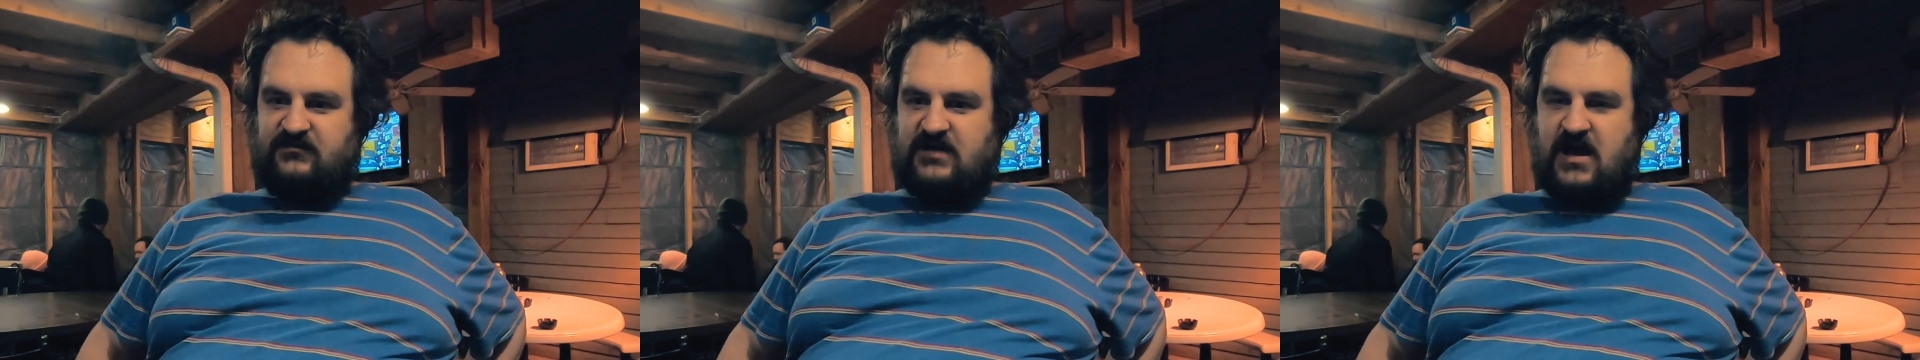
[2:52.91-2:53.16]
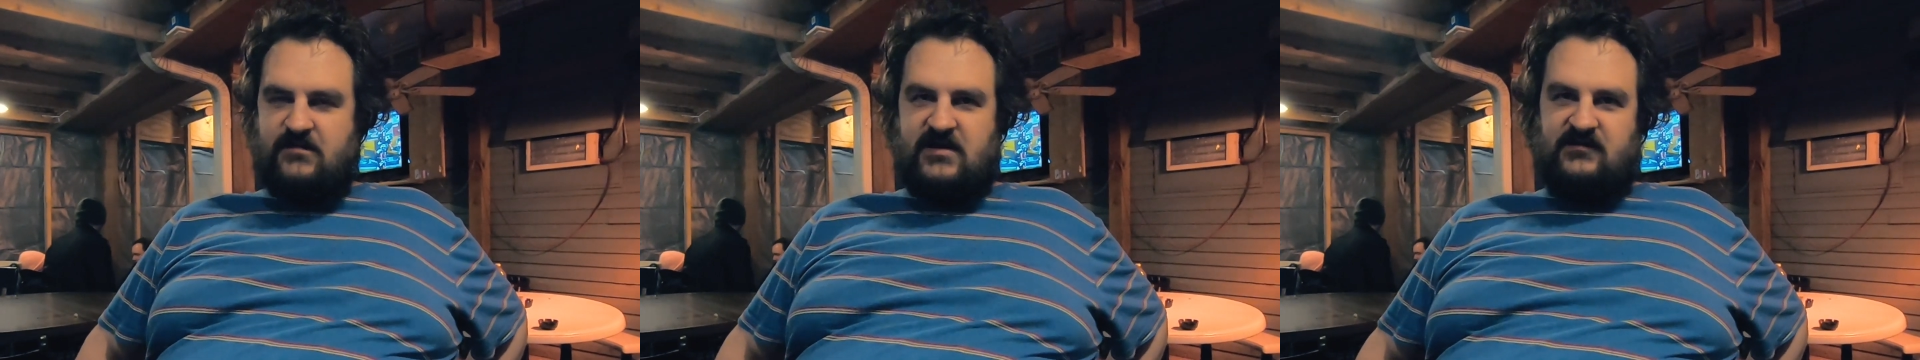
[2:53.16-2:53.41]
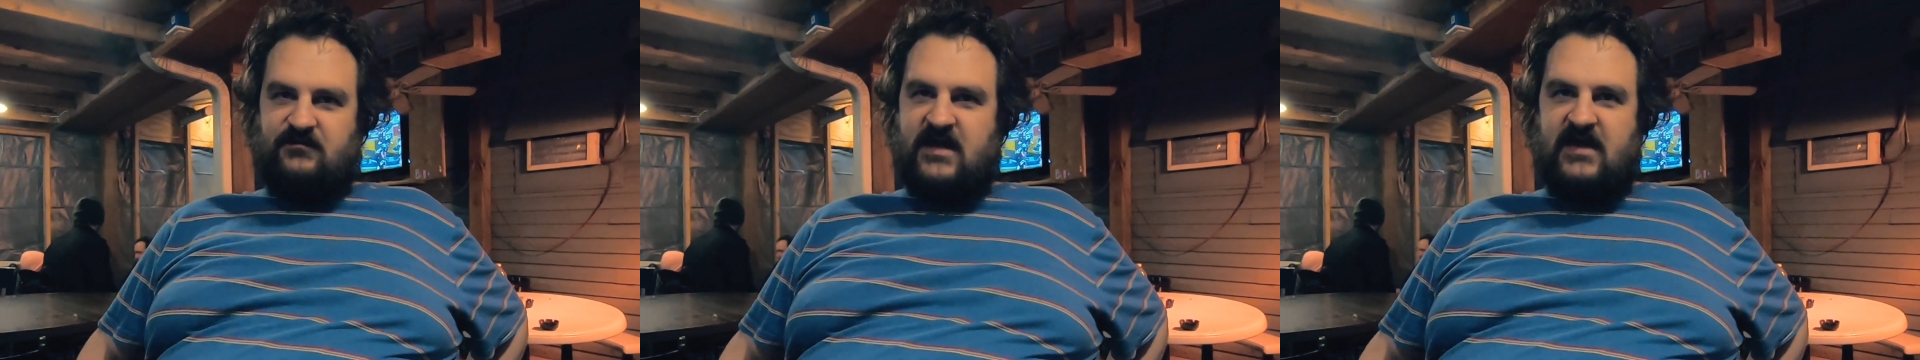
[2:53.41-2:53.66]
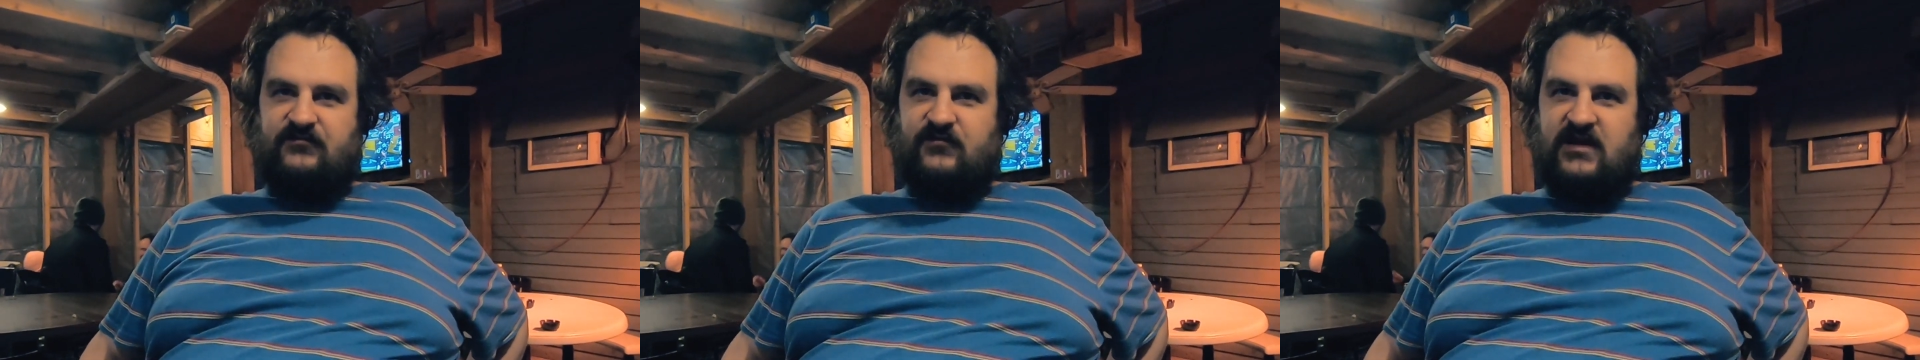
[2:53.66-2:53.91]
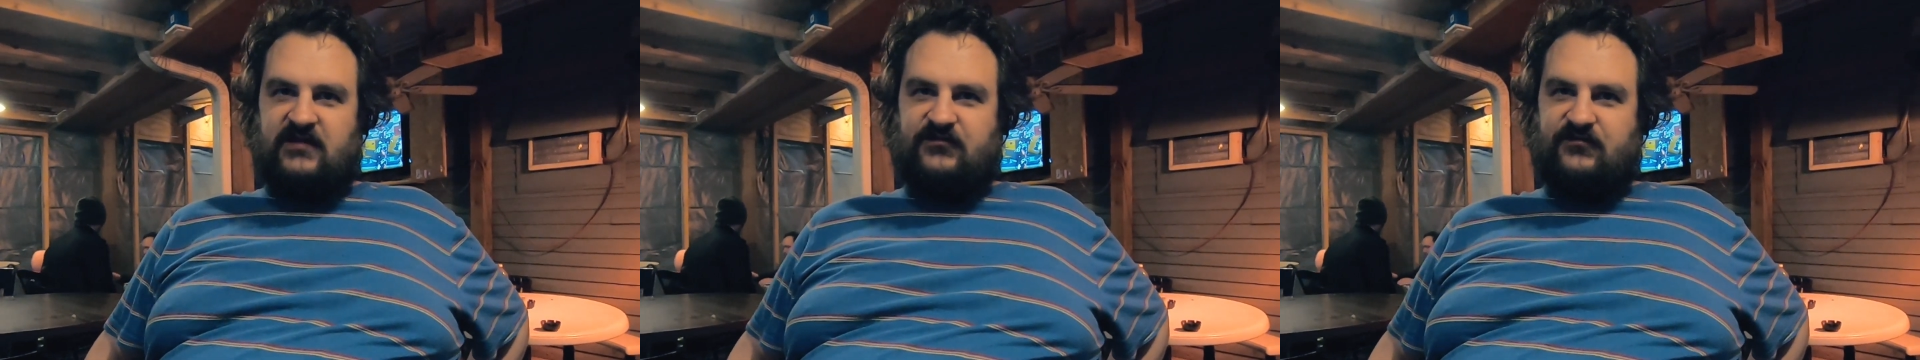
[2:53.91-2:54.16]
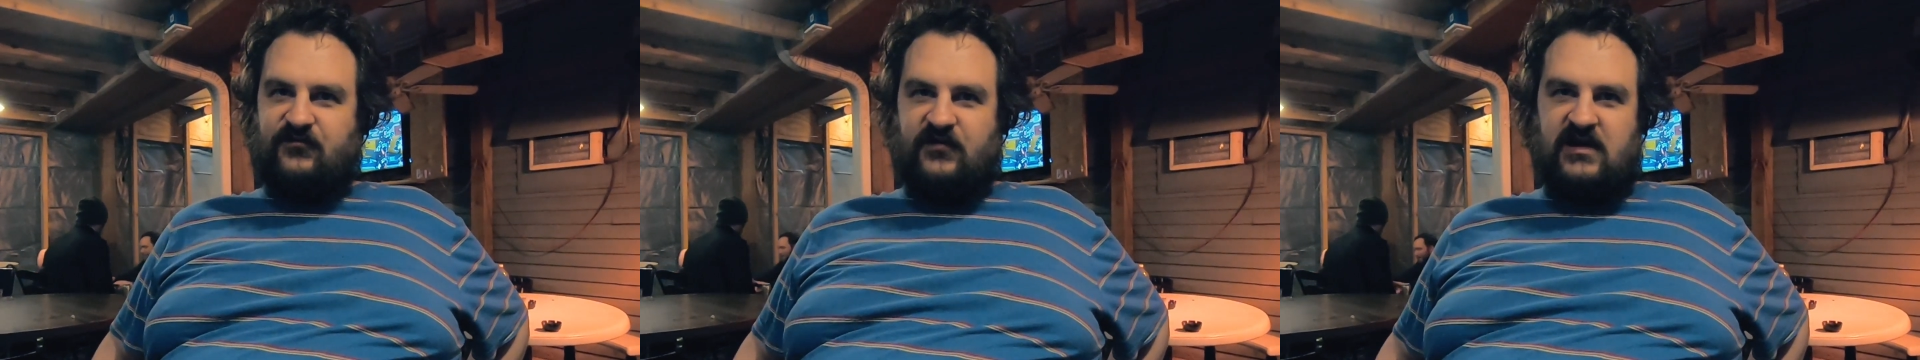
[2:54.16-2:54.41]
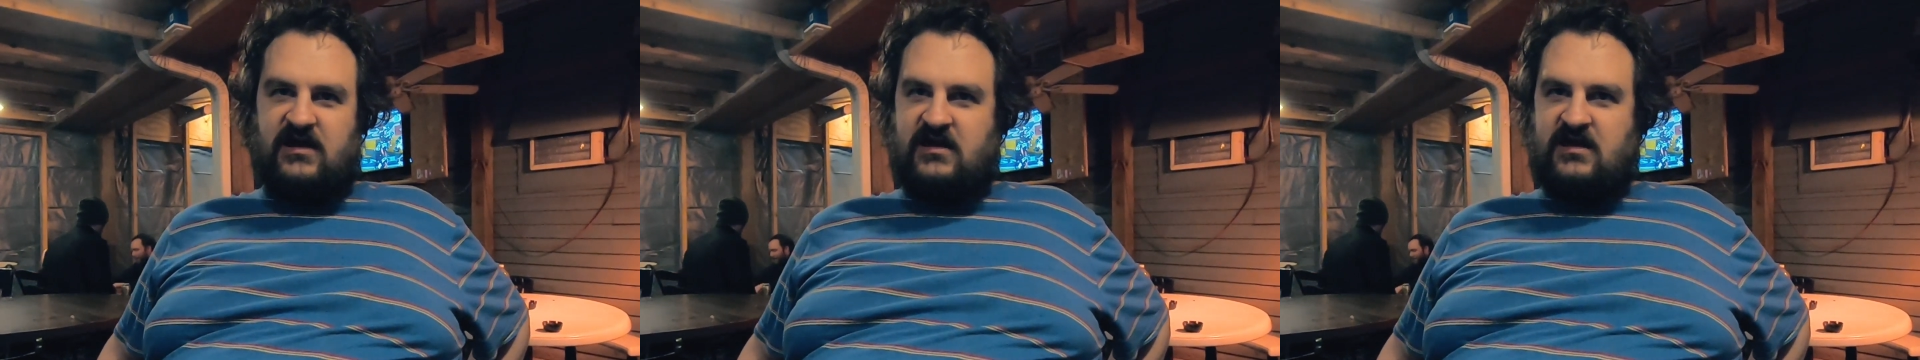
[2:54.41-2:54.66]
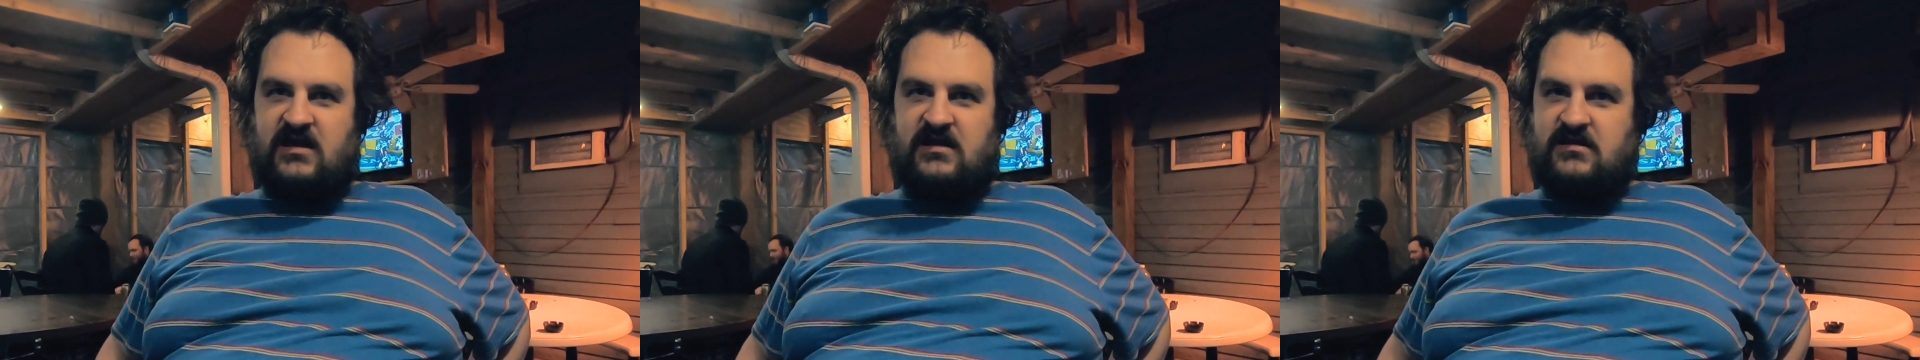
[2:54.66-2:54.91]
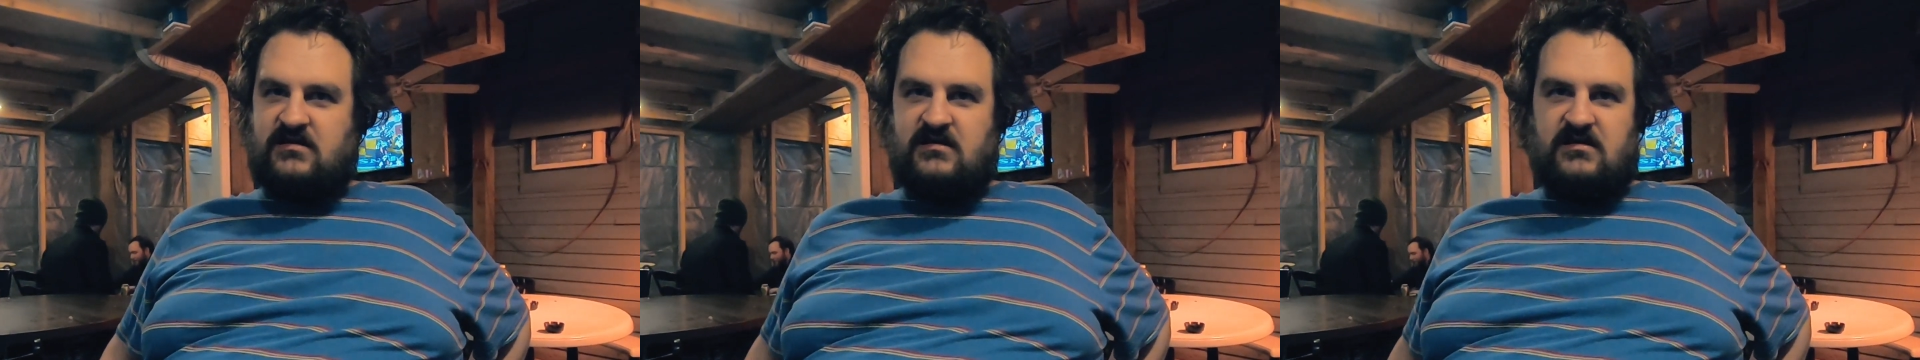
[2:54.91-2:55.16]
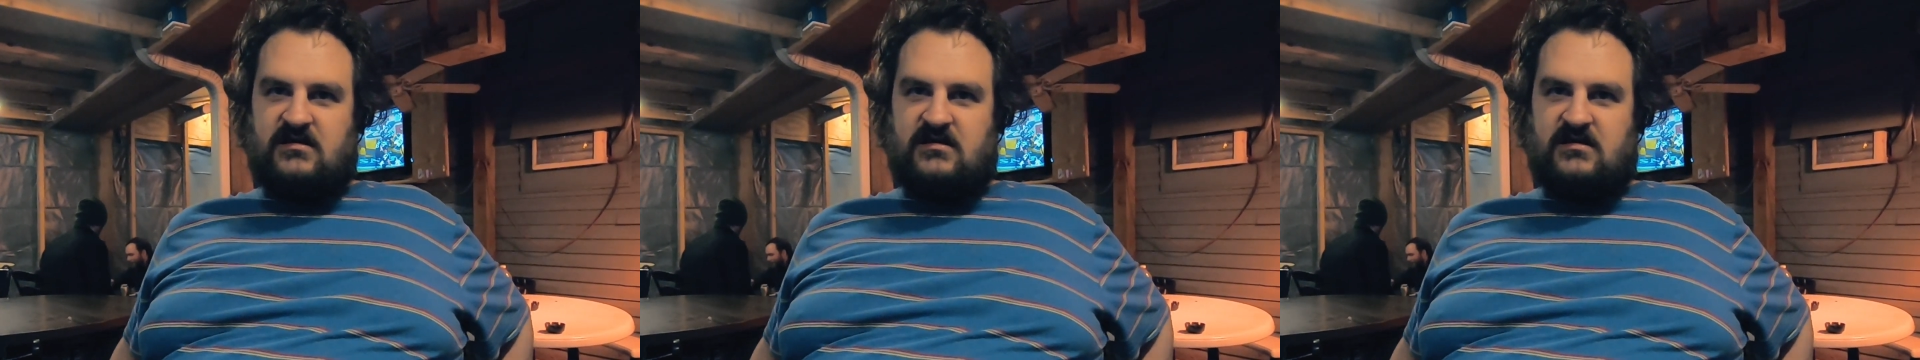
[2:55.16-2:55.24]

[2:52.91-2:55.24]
comedy's best when it's free and